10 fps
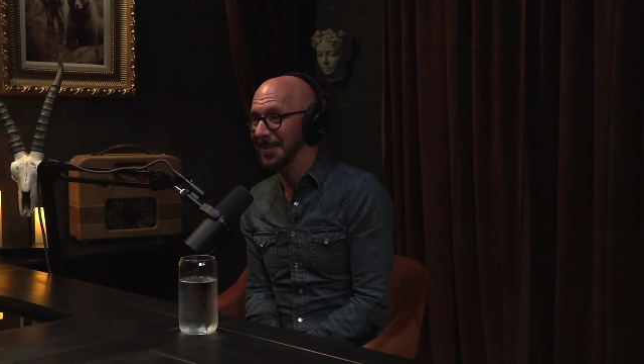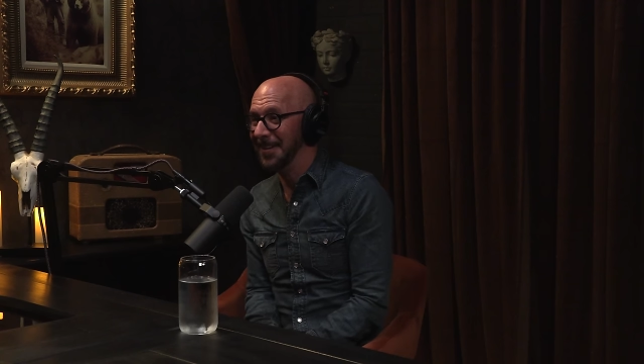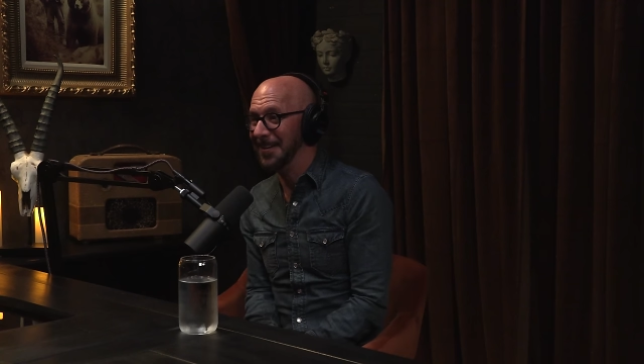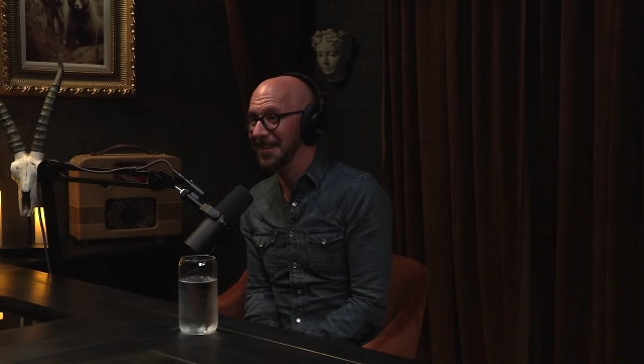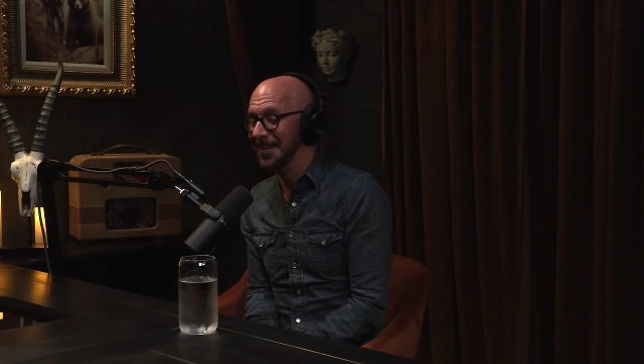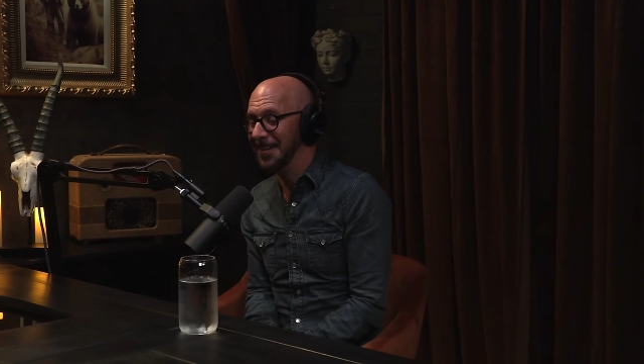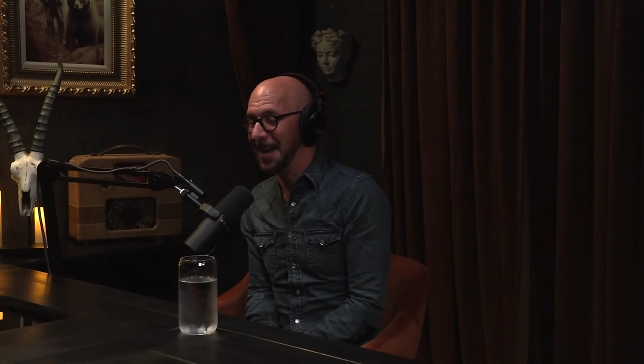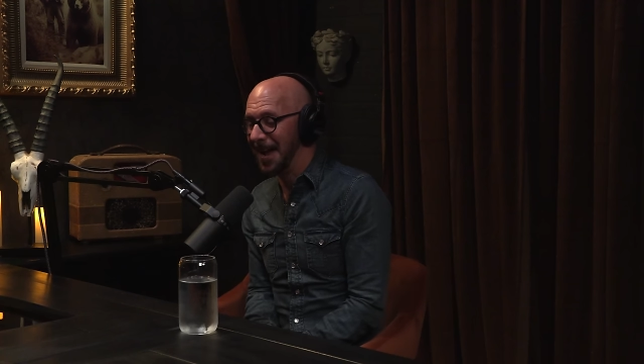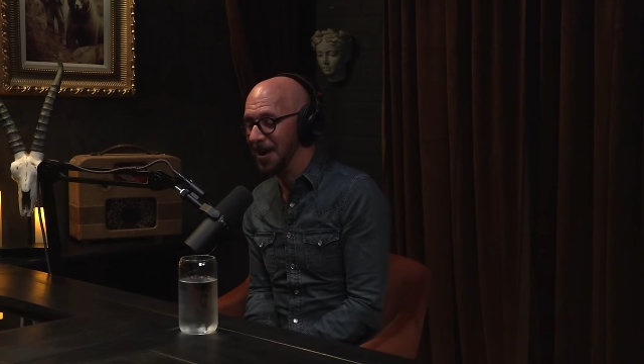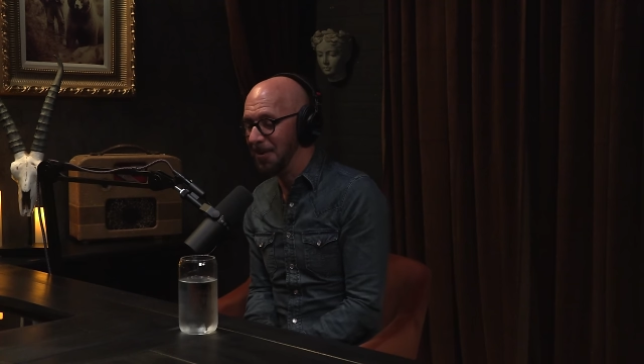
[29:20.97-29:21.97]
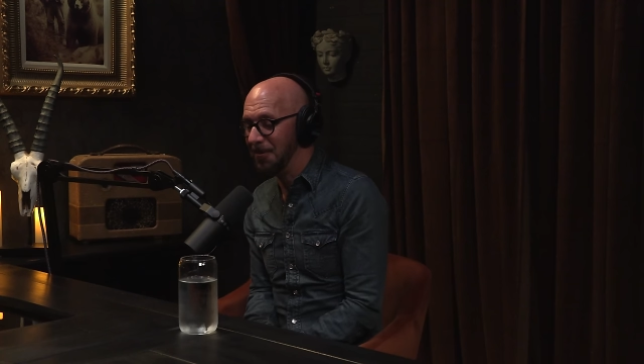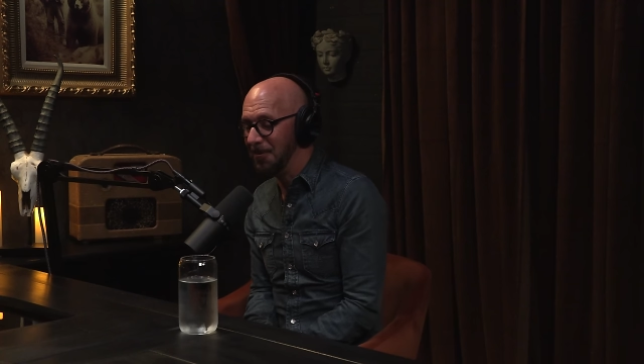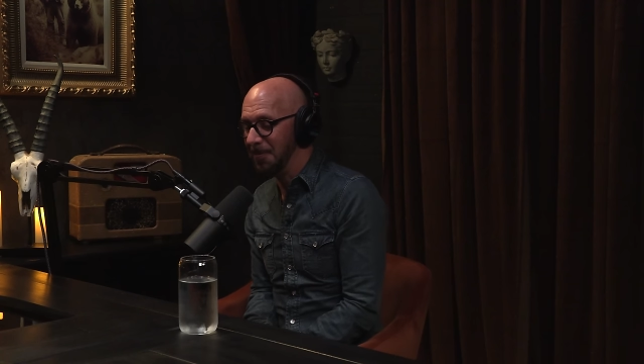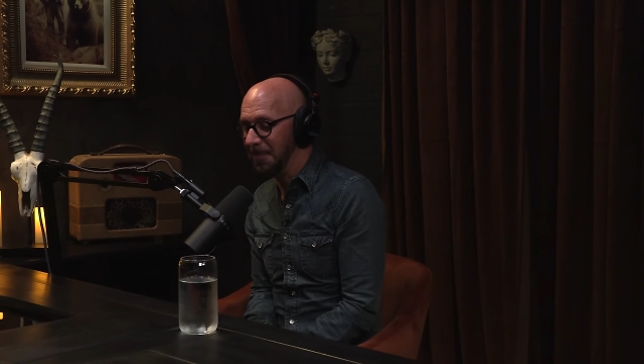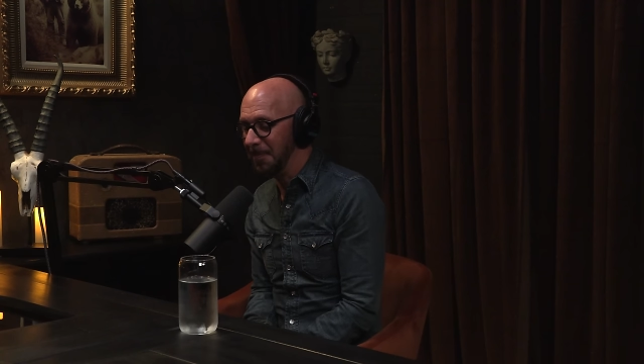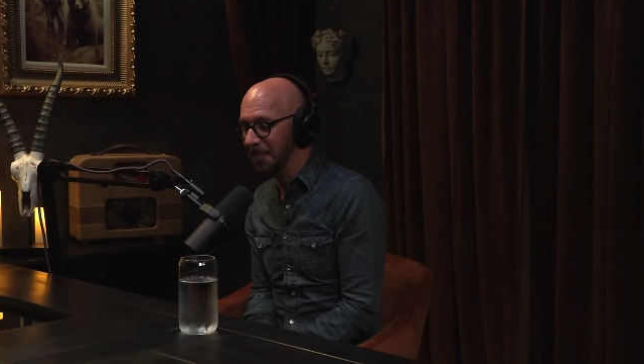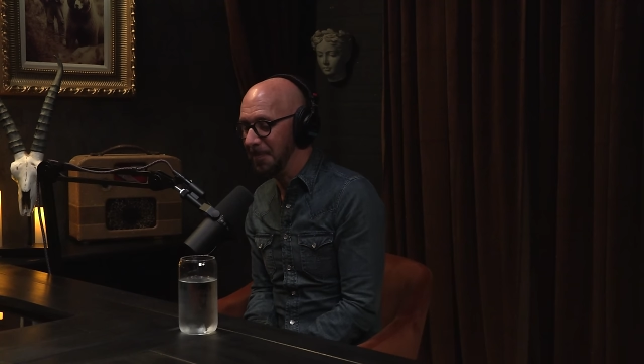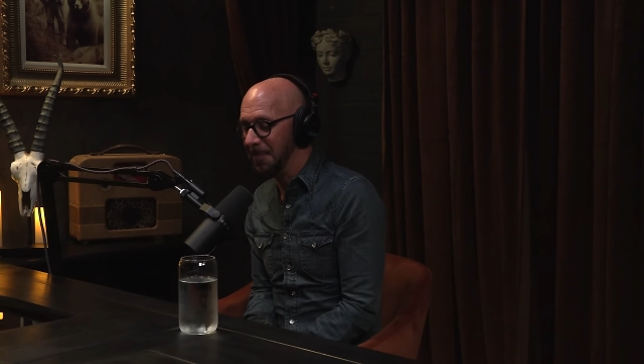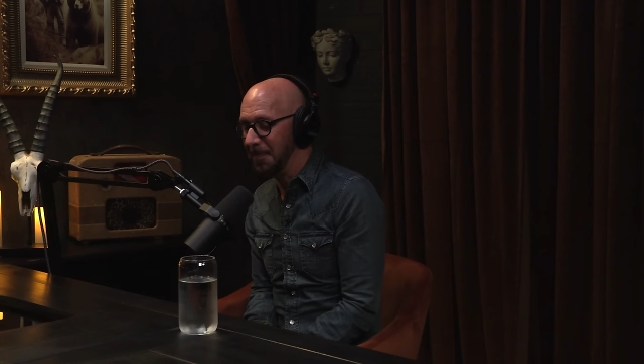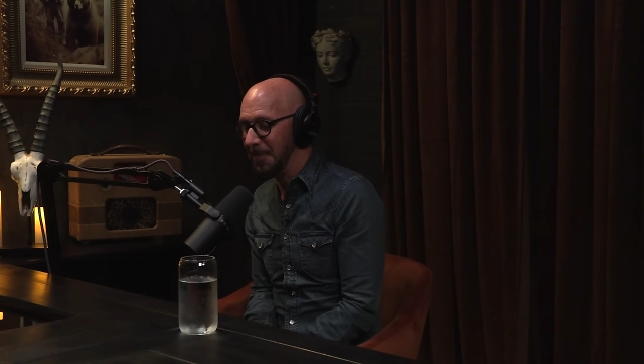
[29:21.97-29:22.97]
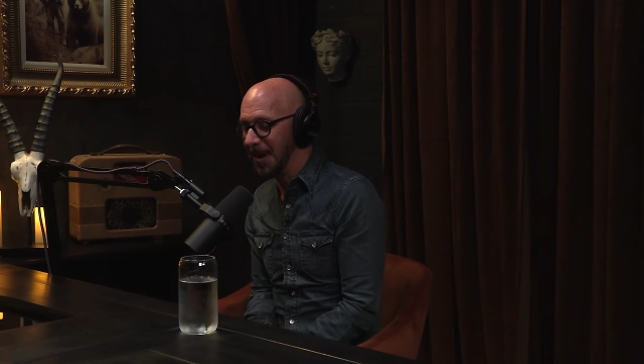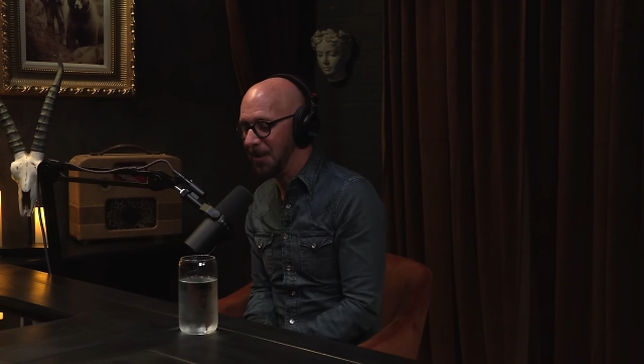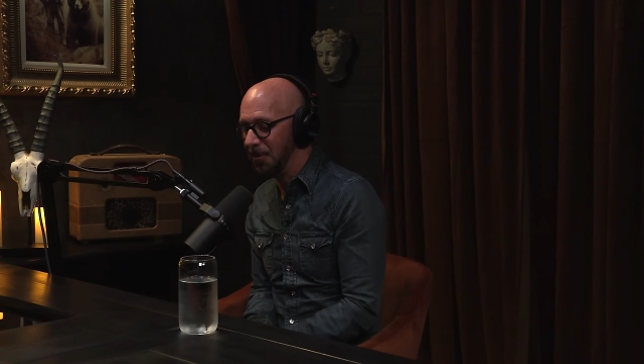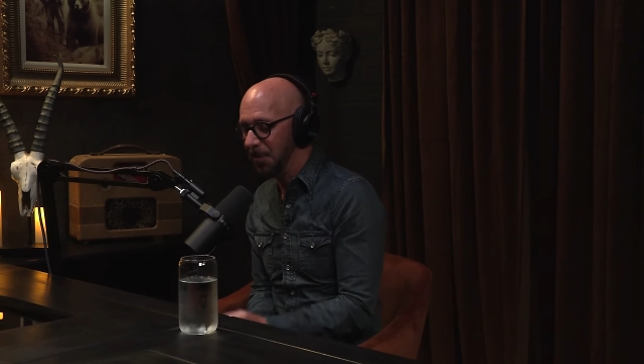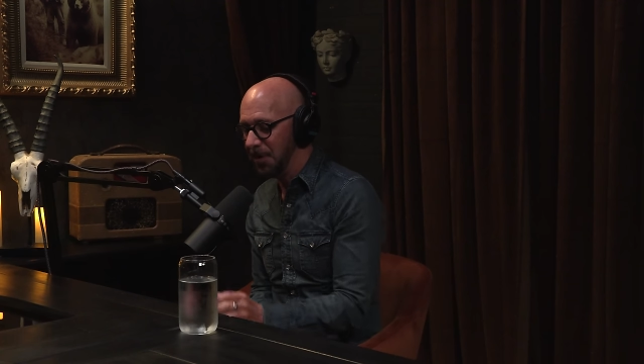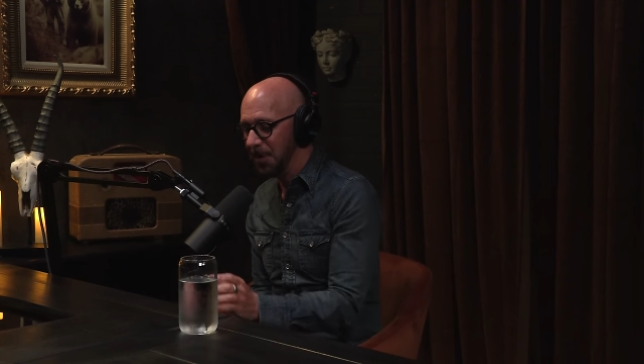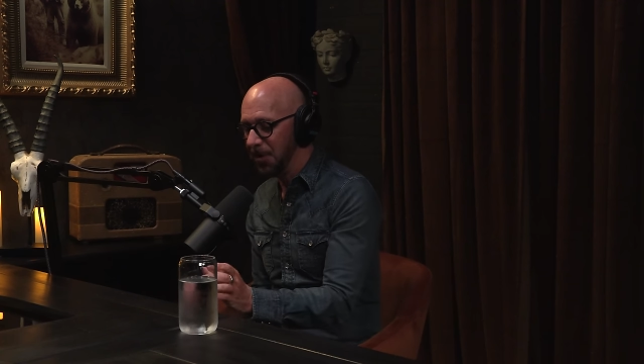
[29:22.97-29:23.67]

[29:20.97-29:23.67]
and how, how